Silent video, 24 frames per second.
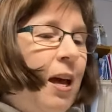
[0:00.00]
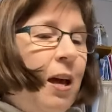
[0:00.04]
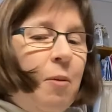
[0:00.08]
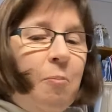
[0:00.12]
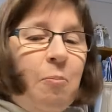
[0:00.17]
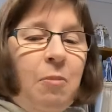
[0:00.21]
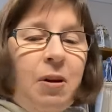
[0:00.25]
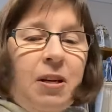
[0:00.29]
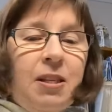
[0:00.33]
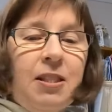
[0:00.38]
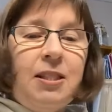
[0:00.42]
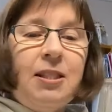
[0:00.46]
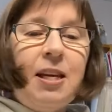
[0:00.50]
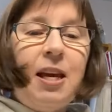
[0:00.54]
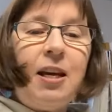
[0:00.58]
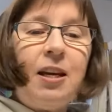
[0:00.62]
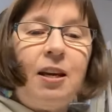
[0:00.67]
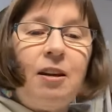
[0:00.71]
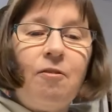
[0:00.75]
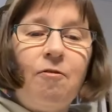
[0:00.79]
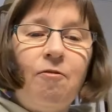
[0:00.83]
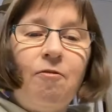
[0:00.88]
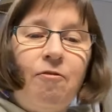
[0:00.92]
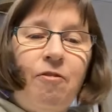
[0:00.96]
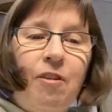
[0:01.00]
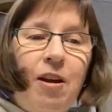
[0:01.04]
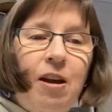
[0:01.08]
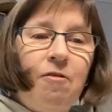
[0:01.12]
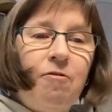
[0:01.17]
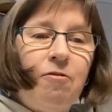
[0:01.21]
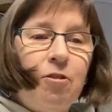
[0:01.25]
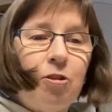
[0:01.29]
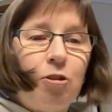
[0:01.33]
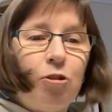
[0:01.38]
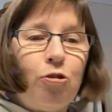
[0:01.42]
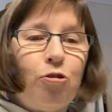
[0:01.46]
My second
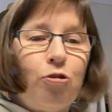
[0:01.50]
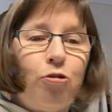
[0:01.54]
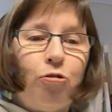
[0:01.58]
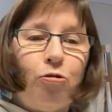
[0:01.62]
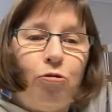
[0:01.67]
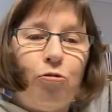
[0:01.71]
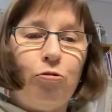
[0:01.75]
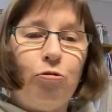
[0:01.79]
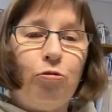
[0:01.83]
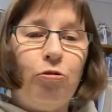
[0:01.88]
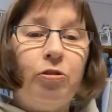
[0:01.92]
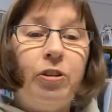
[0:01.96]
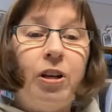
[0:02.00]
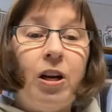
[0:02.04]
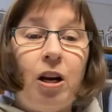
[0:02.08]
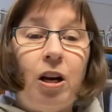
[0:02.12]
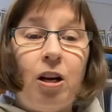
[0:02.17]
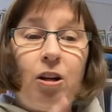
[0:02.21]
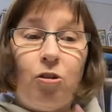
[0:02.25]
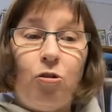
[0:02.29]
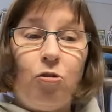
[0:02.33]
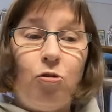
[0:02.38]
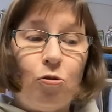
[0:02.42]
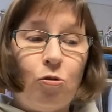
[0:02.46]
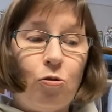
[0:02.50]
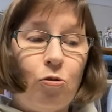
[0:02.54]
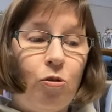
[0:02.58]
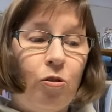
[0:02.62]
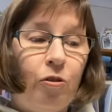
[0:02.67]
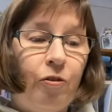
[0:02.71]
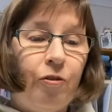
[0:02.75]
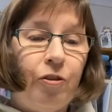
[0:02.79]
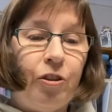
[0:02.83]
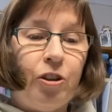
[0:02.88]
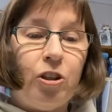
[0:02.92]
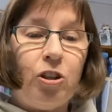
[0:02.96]
favourite tool that I use all
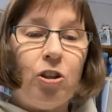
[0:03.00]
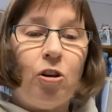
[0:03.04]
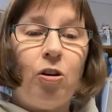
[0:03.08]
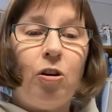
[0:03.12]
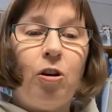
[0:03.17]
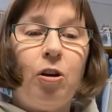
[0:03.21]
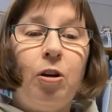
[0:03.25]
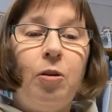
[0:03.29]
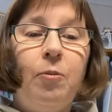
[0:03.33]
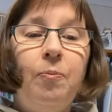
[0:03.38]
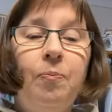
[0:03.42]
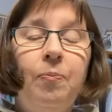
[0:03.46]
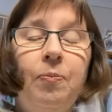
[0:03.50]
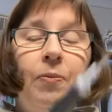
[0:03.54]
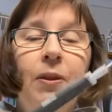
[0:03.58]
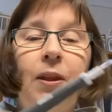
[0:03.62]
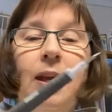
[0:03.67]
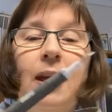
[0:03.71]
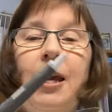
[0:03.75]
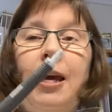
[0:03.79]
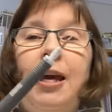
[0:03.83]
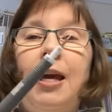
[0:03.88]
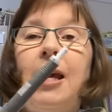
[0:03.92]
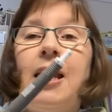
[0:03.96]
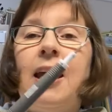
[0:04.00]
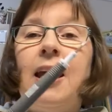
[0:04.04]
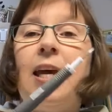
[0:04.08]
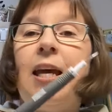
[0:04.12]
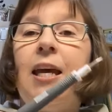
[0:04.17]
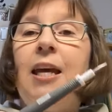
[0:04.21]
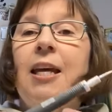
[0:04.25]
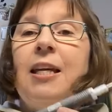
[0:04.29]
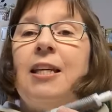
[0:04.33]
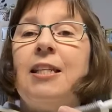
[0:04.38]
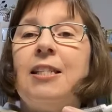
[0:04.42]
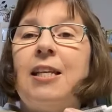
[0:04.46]
of the time
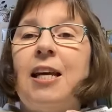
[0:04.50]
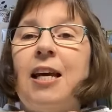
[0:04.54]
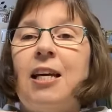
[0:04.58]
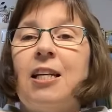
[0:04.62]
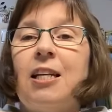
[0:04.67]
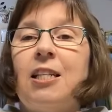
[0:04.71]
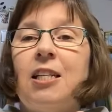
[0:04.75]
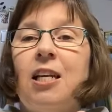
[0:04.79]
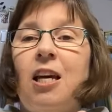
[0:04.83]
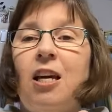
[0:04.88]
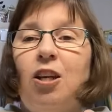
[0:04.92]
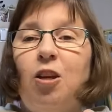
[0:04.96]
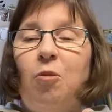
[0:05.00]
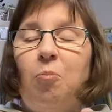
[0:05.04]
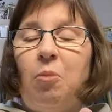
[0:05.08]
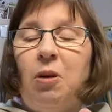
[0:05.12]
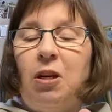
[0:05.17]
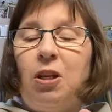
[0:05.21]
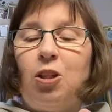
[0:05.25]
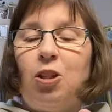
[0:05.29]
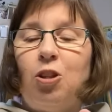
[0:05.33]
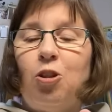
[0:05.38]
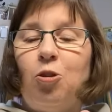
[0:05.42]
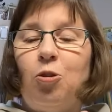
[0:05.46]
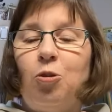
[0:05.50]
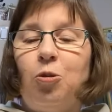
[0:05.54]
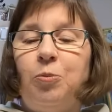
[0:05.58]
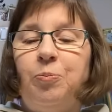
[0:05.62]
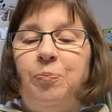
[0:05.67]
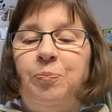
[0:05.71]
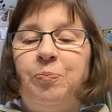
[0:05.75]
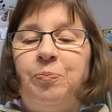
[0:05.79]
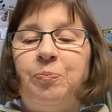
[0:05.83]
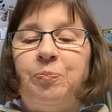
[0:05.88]
is our Take Your Pick tool.